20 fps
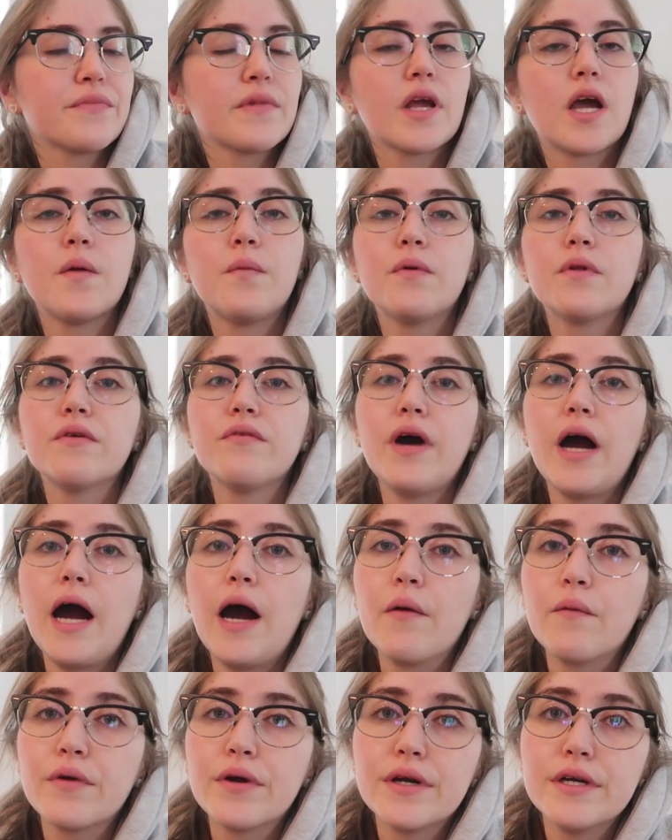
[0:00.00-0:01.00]
a couple of
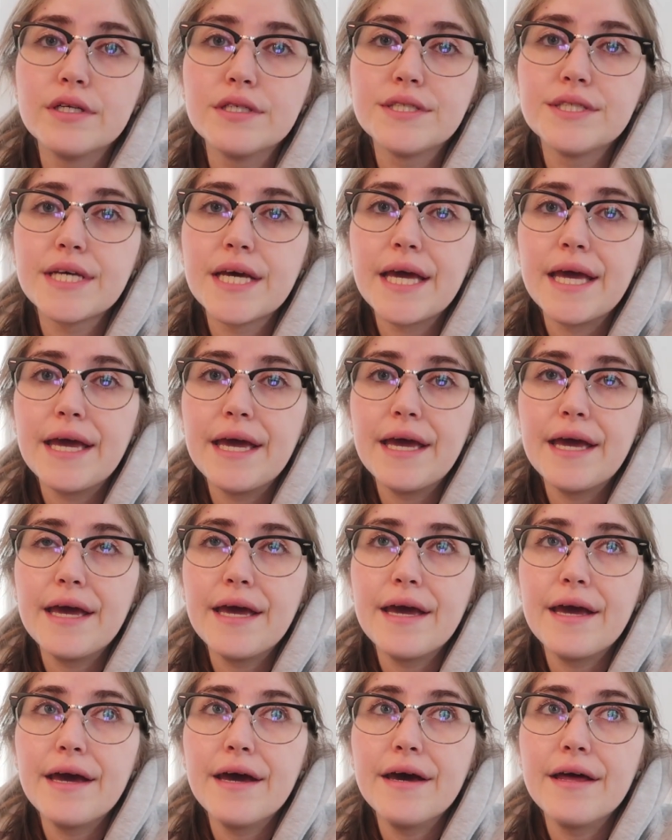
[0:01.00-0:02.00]
hours,
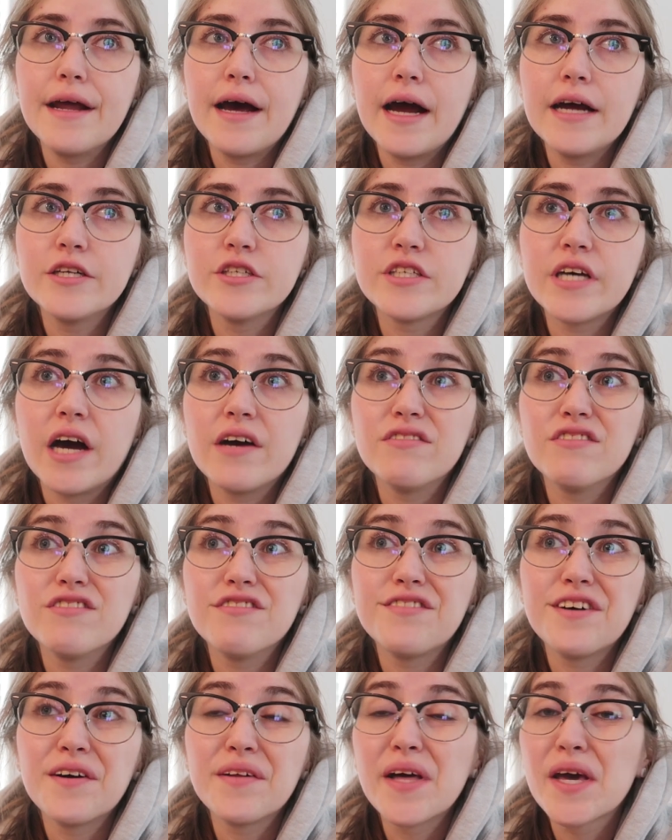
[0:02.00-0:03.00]
and I just
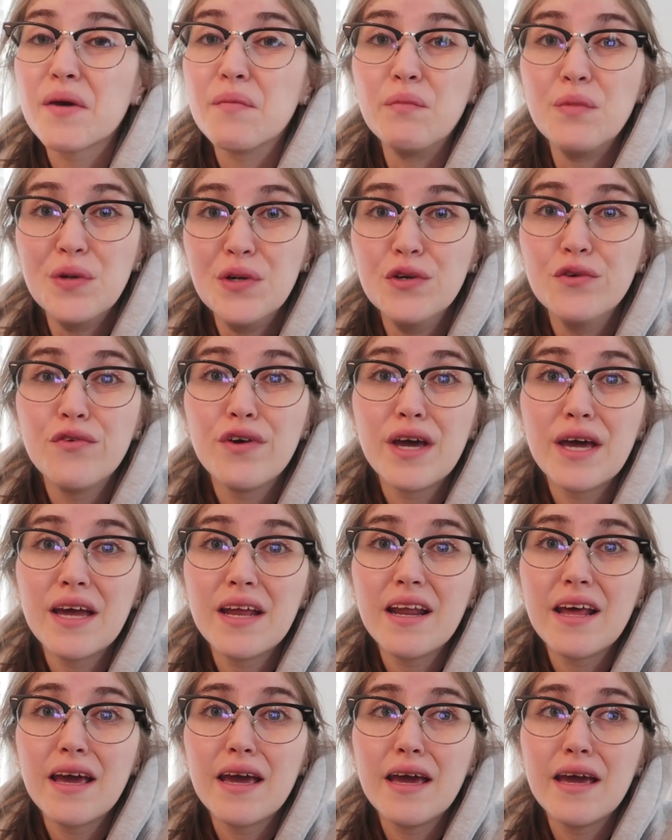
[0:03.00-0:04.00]
haven't felt like
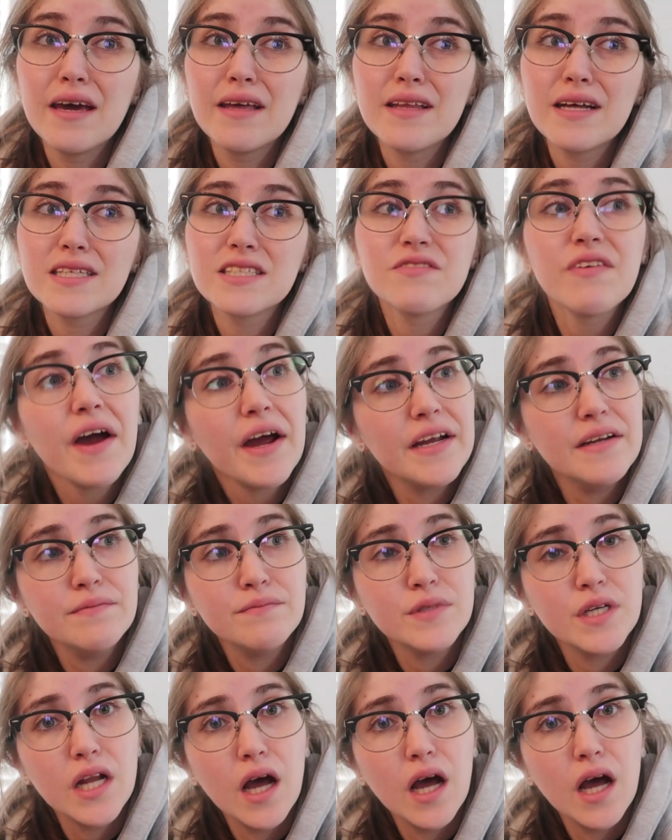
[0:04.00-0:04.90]
moving, and that's fine,